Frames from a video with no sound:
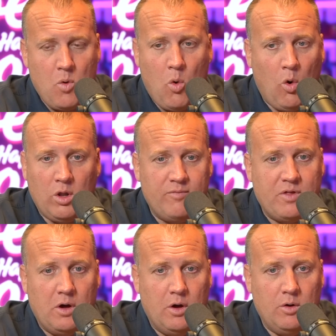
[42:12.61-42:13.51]
all of
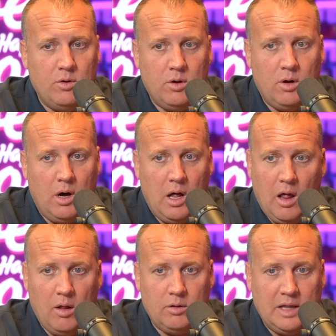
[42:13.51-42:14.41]
the
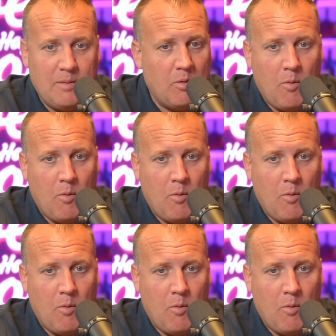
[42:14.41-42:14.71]
labor